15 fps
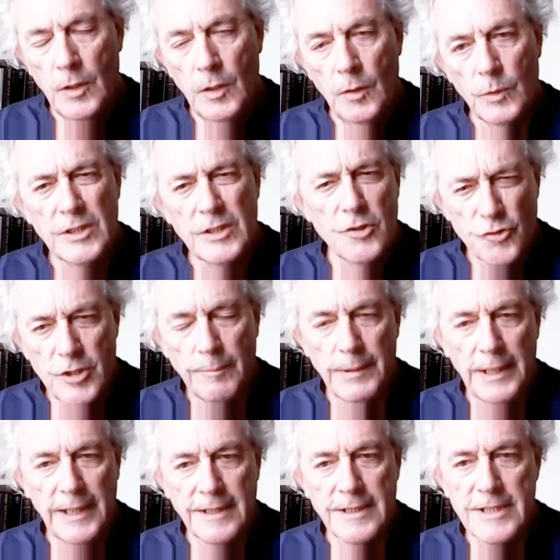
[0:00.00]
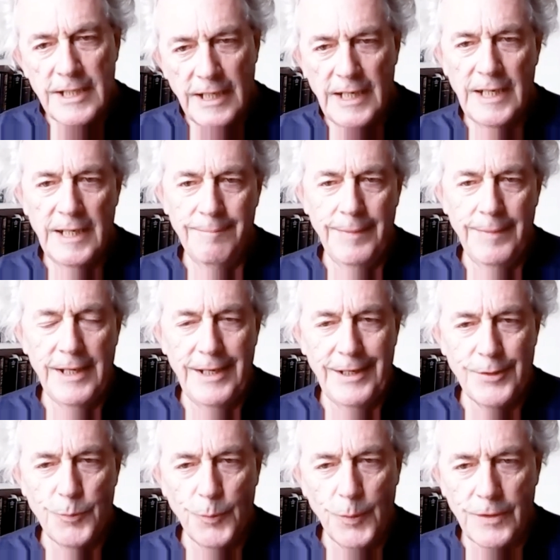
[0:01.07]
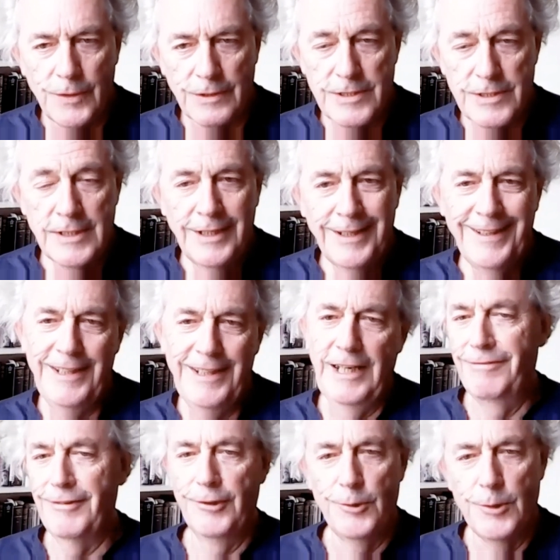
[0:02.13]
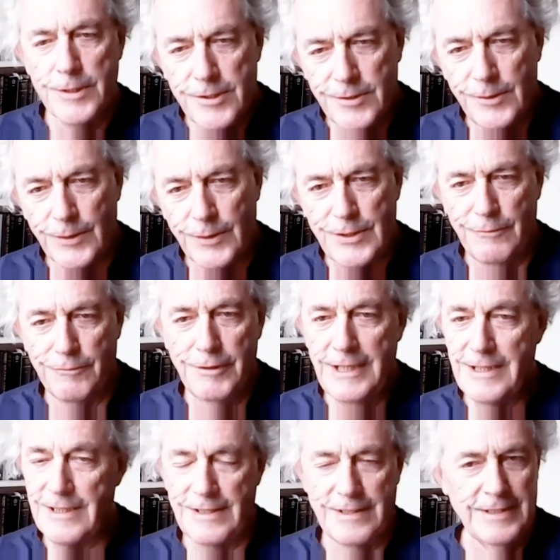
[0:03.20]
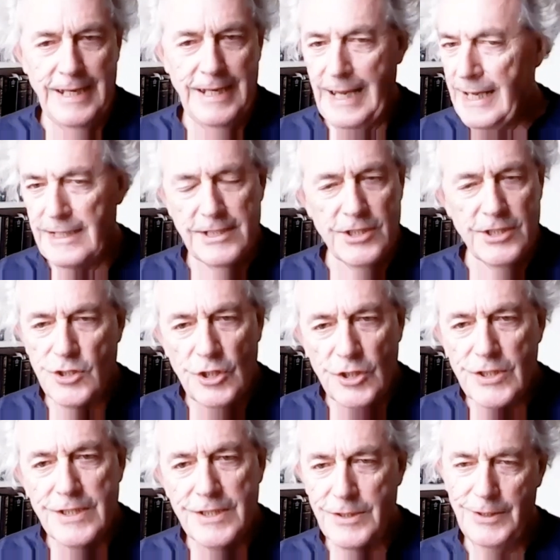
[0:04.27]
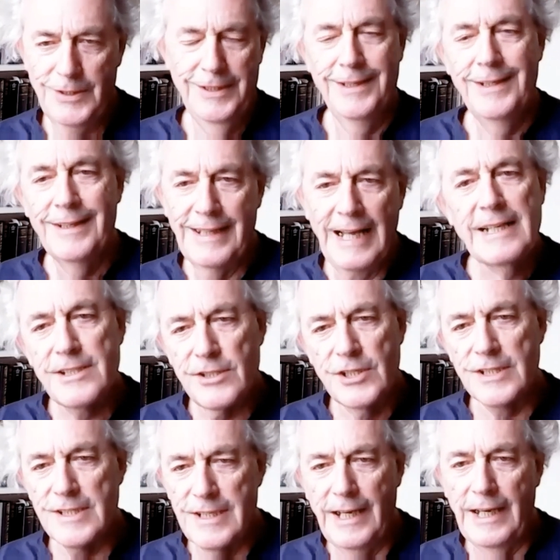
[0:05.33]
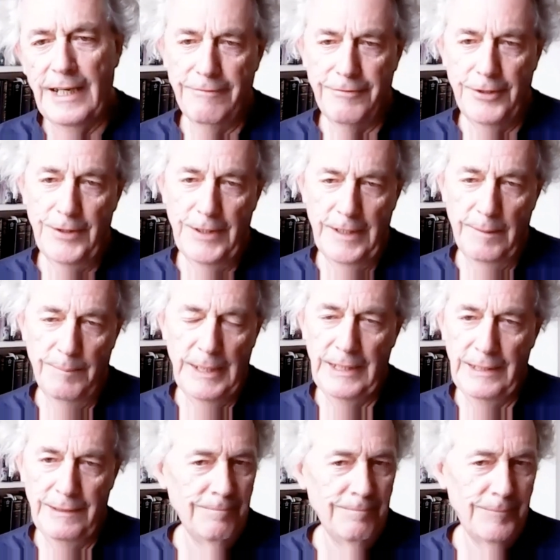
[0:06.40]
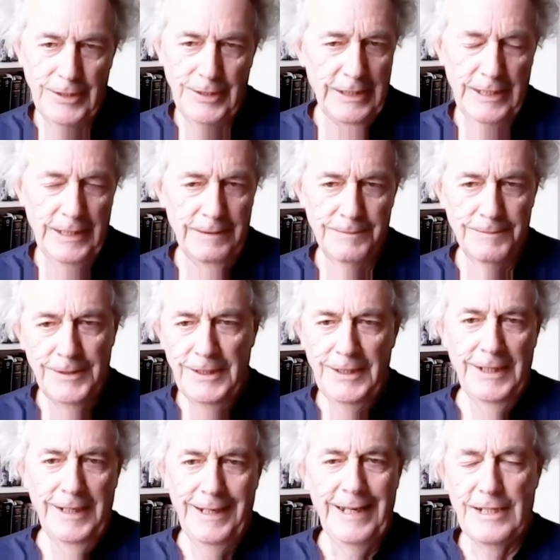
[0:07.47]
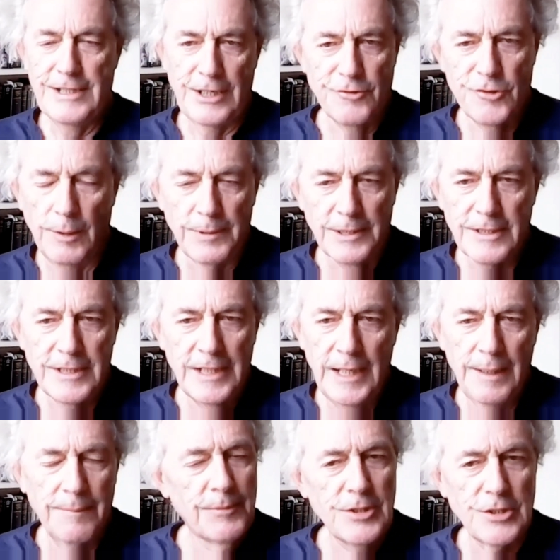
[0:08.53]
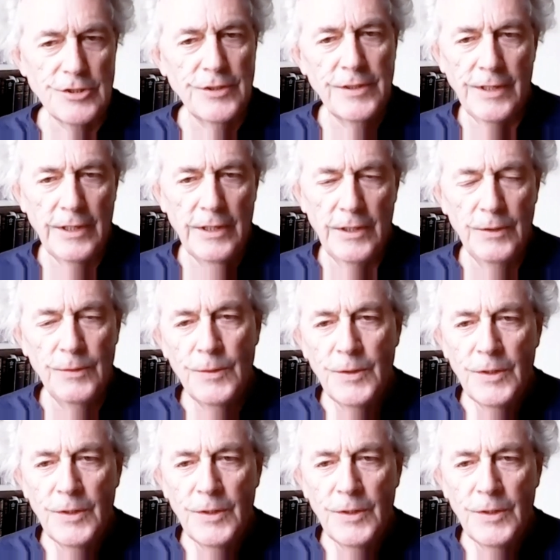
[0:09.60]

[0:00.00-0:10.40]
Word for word: what a troubling time it was, you know, for all sorts of reasons. It's just, that's just life, you know. I mean, you know, it's a troubled time because you don't know